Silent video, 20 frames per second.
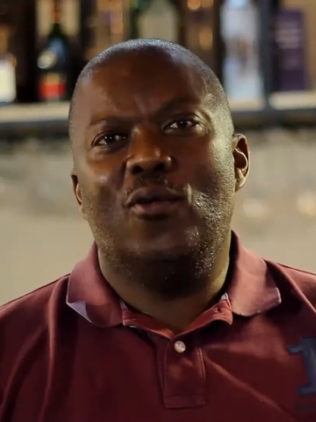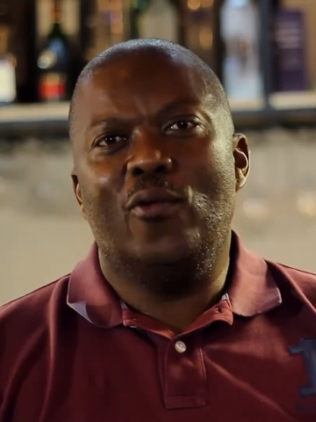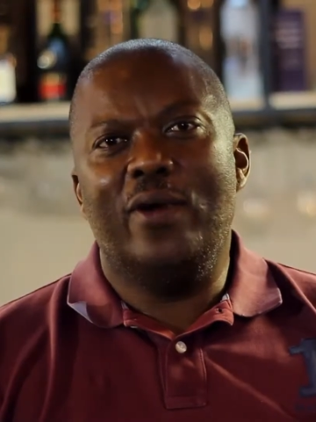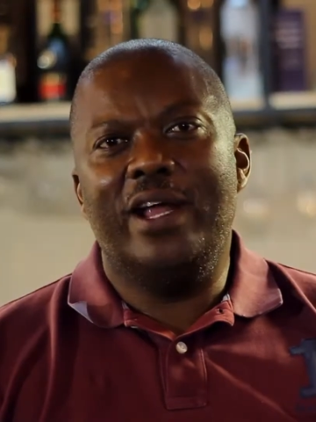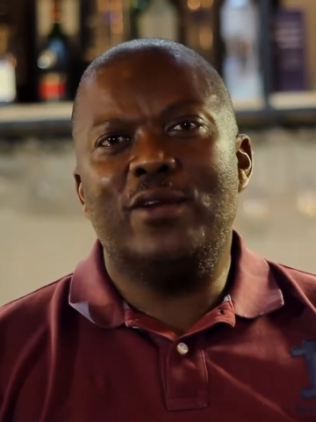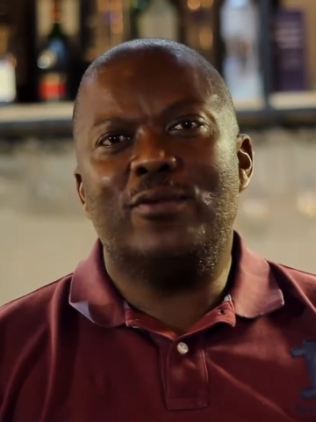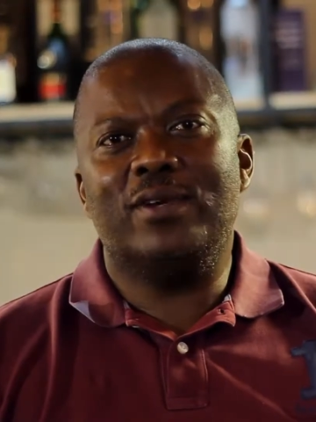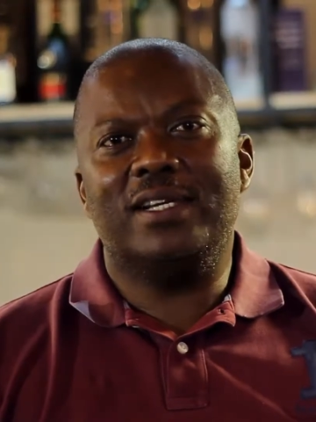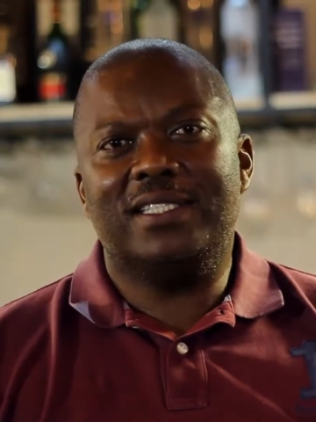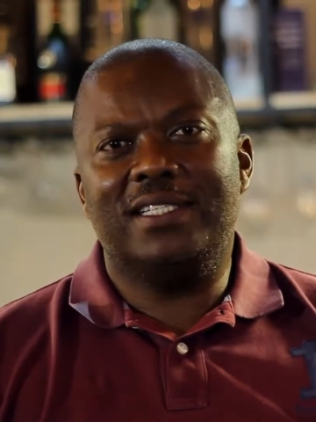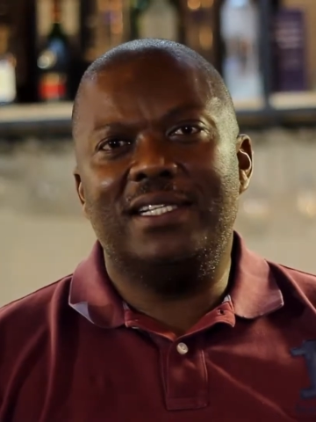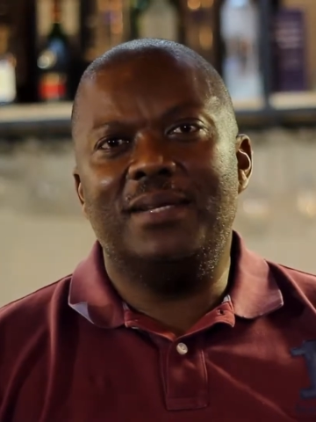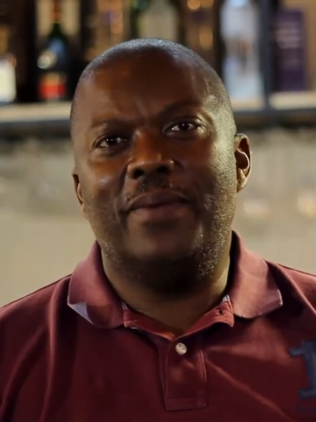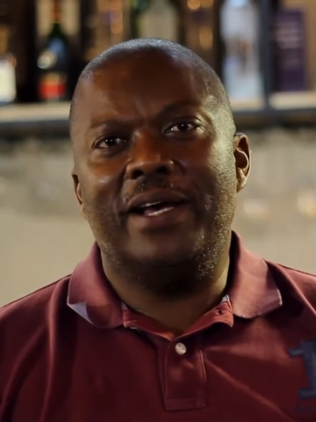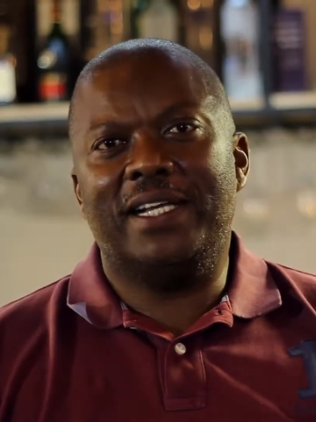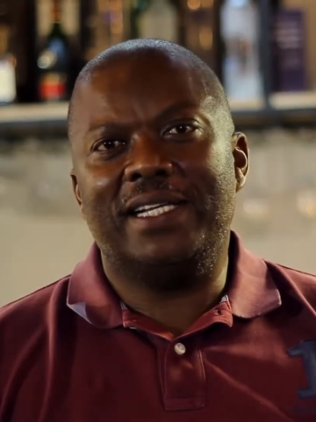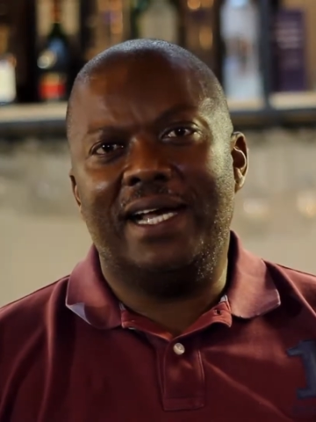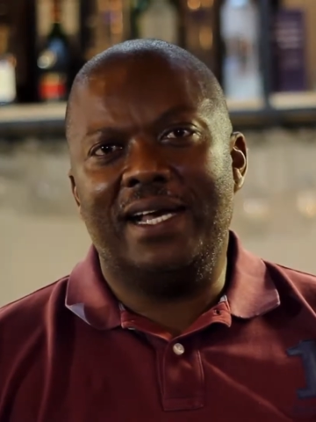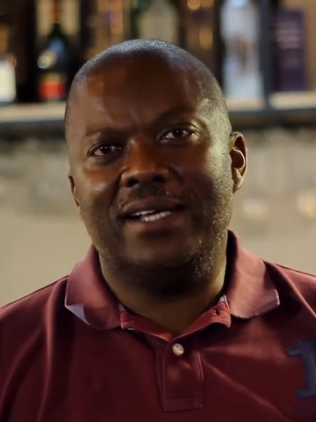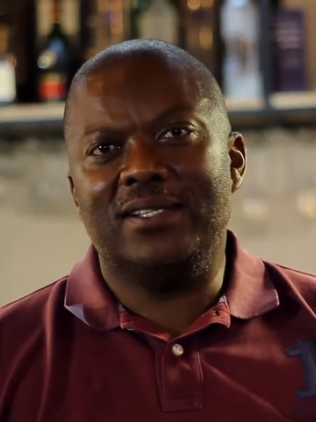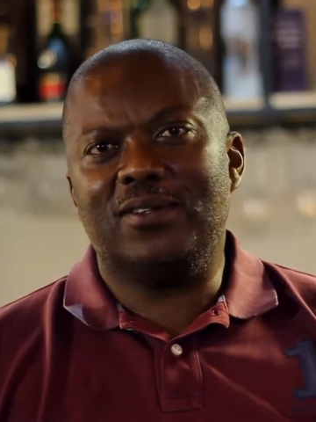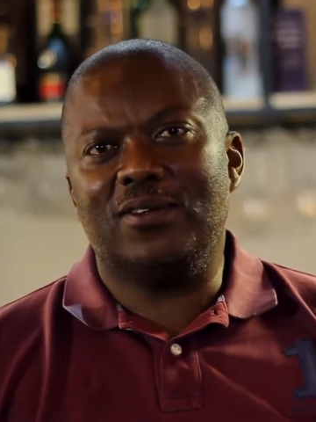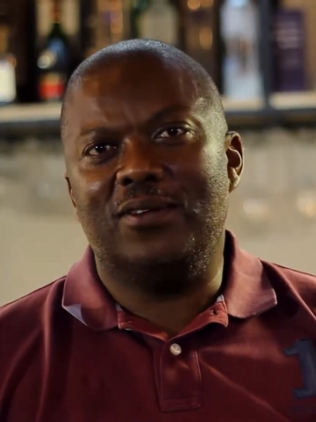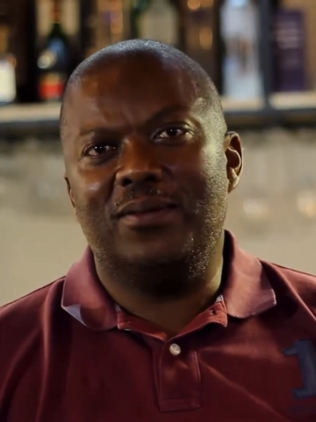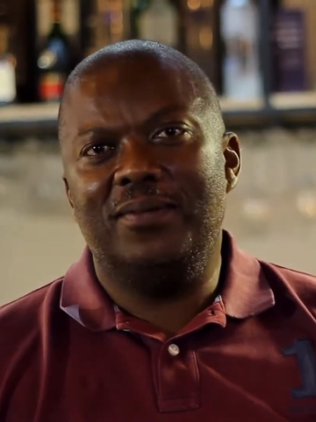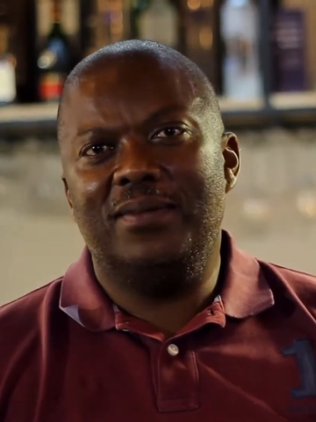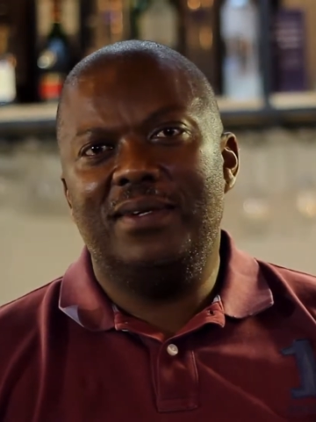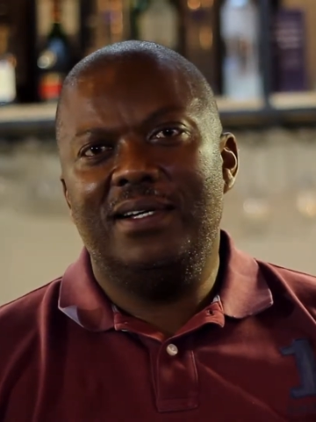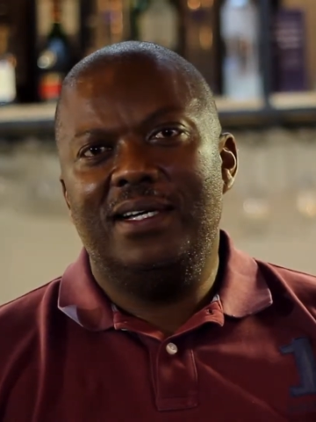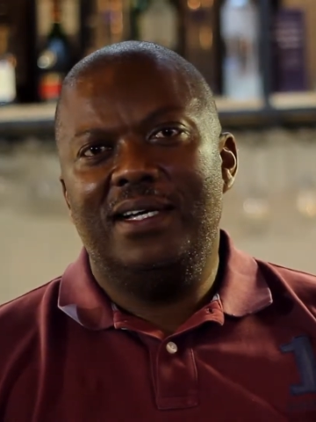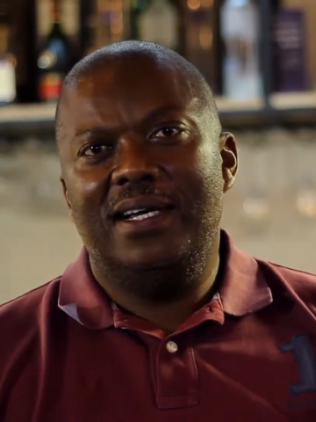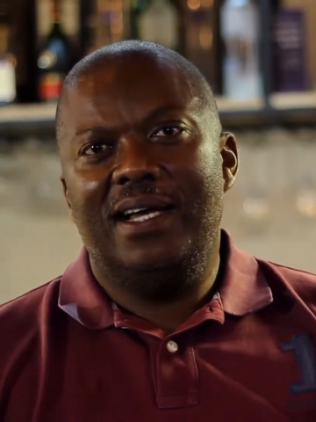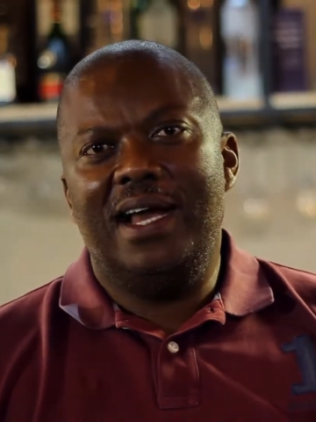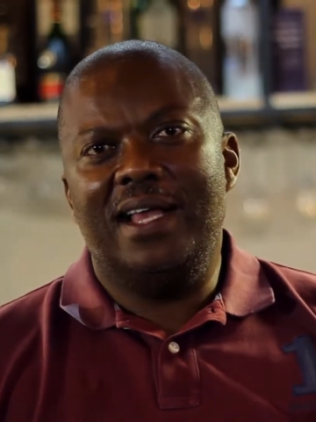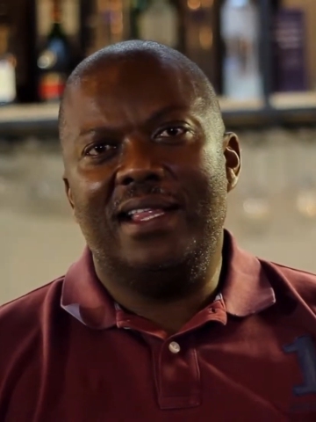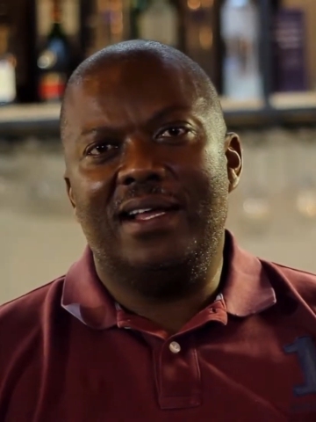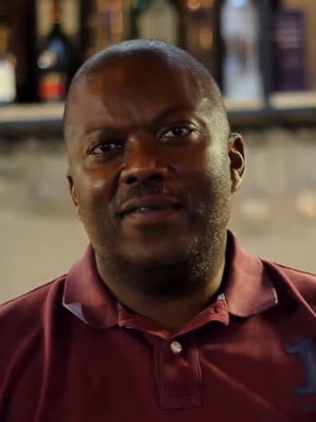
when it was still better Eskom. And